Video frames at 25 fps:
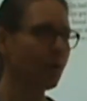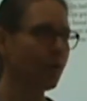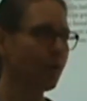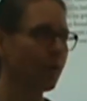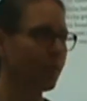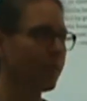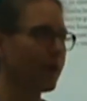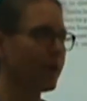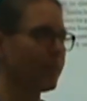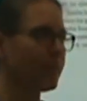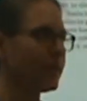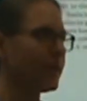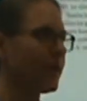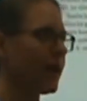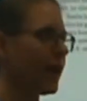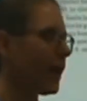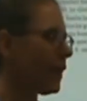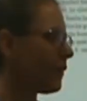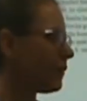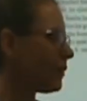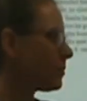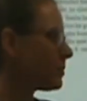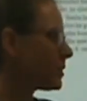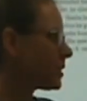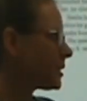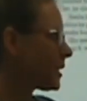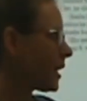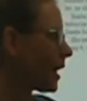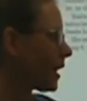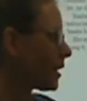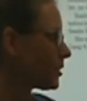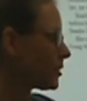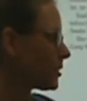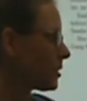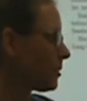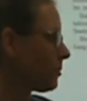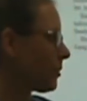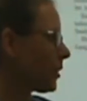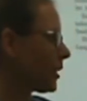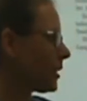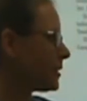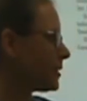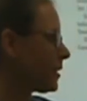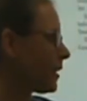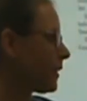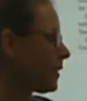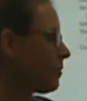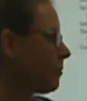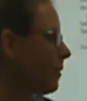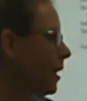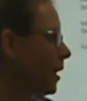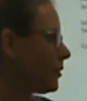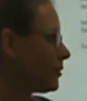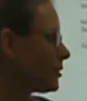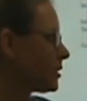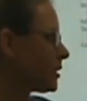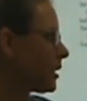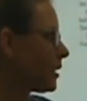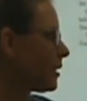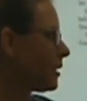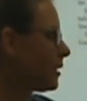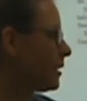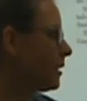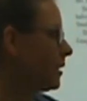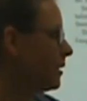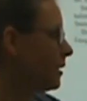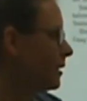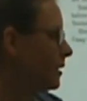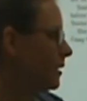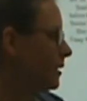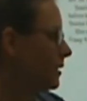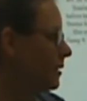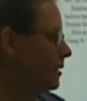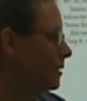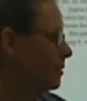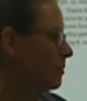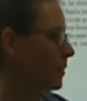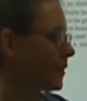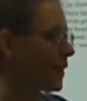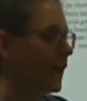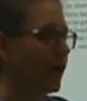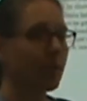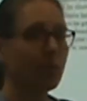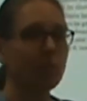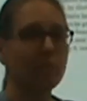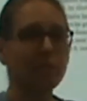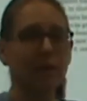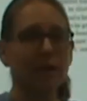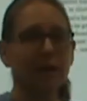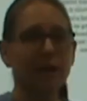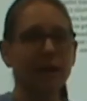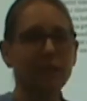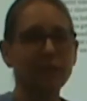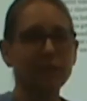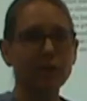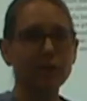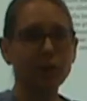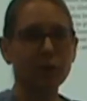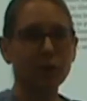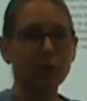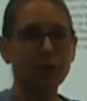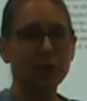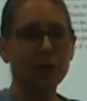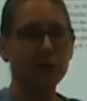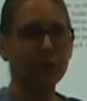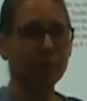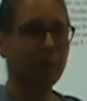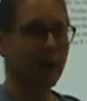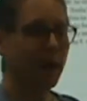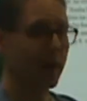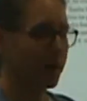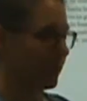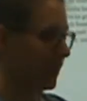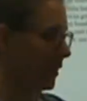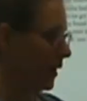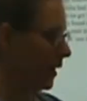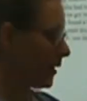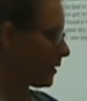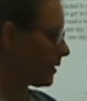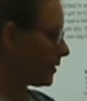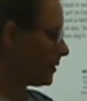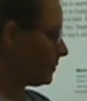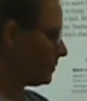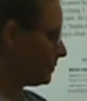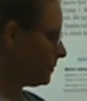or maybe they have them stashed someplace on the mountain. But that would be a heavy load in your backpack.